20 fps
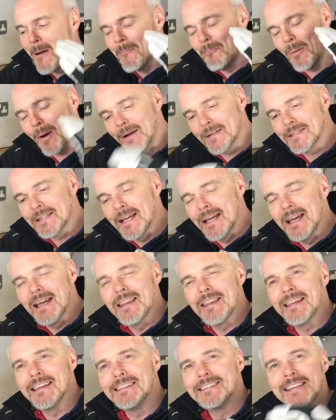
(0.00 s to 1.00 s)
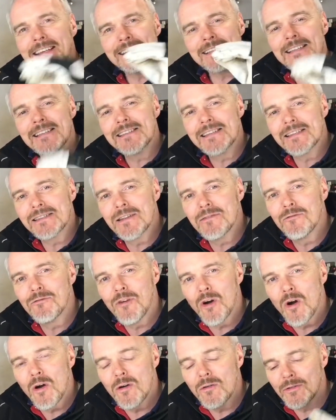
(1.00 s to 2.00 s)
But the distances
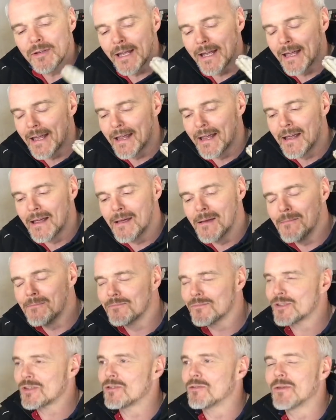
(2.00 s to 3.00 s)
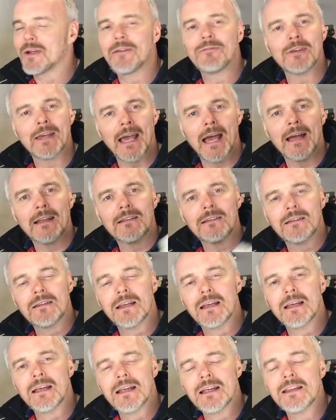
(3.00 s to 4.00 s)
involved, so if you get
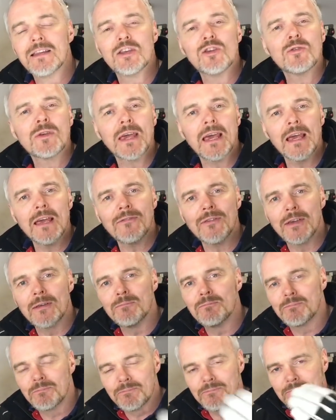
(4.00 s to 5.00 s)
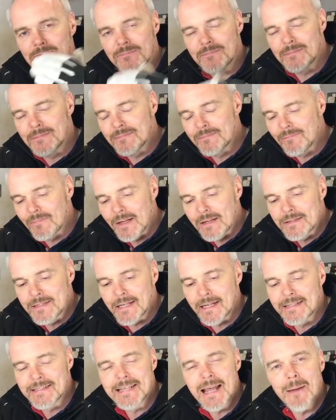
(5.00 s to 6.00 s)
in the UK, if you dig
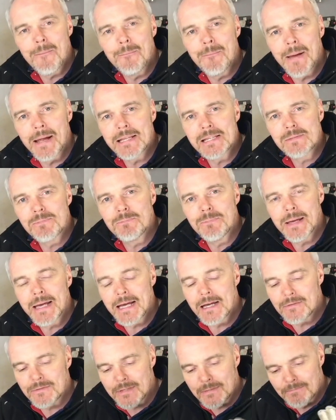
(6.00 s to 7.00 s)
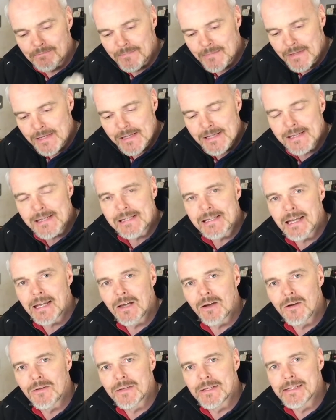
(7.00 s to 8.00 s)
a 10p bit out, stick
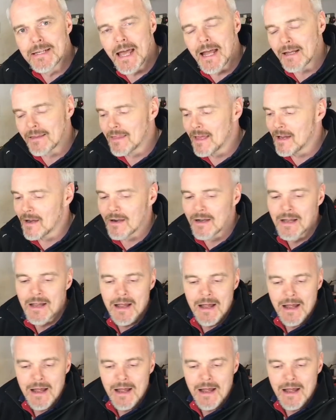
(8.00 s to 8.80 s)
it on the deck there,